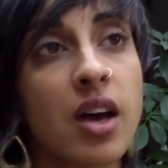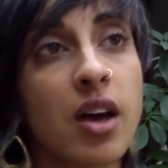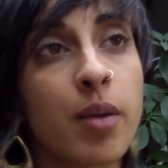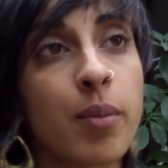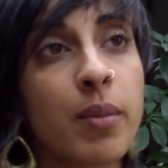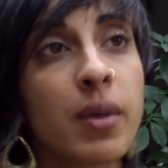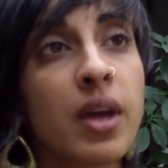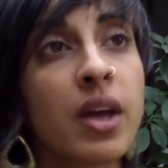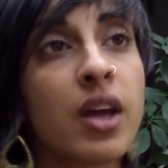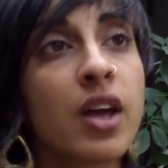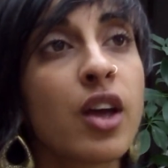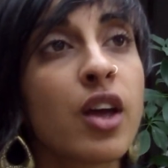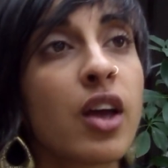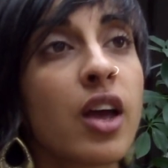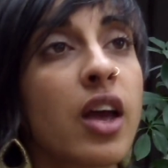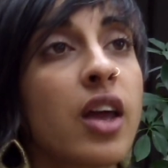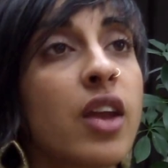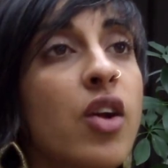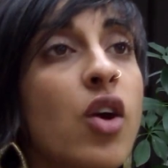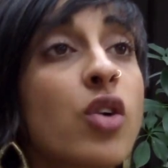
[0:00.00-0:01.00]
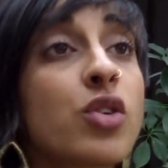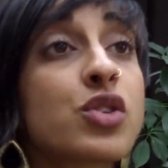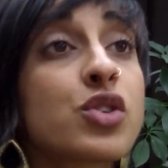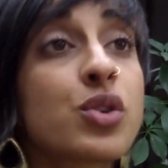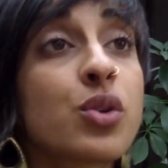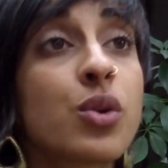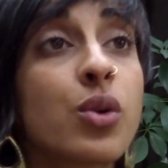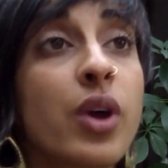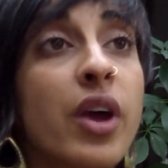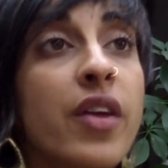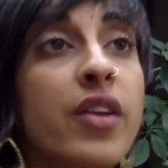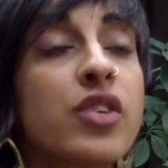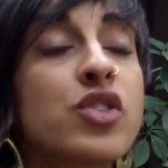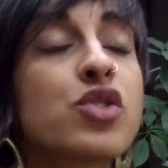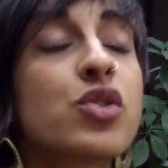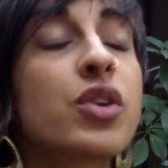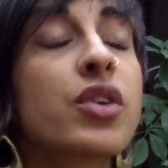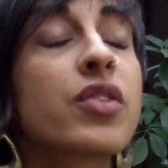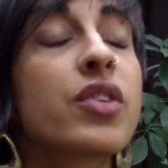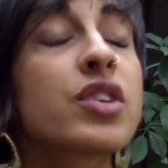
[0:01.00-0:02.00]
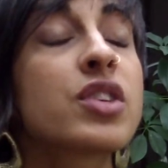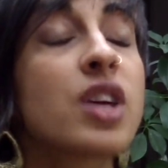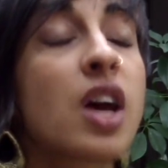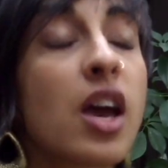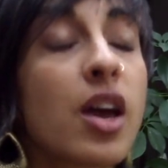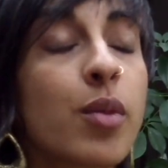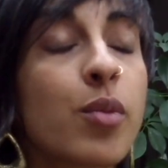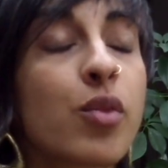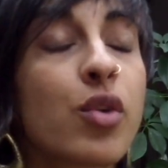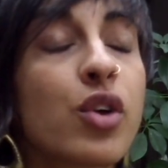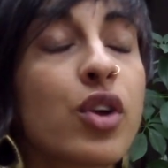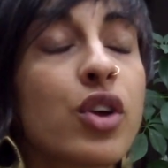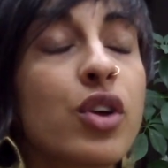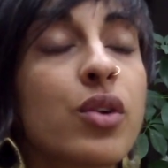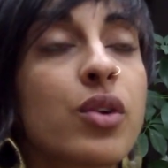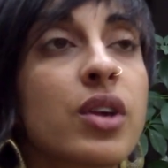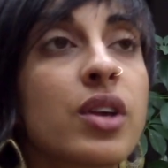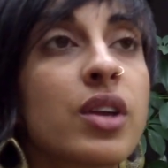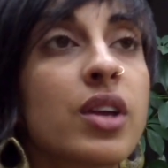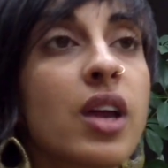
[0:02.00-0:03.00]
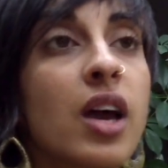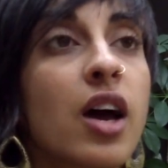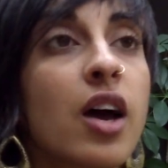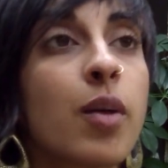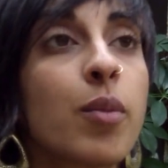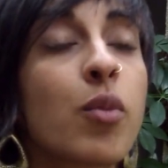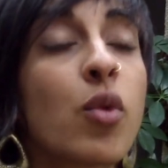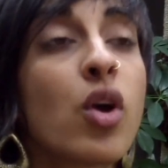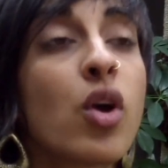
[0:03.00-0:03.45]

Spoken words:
and also during the time where you can,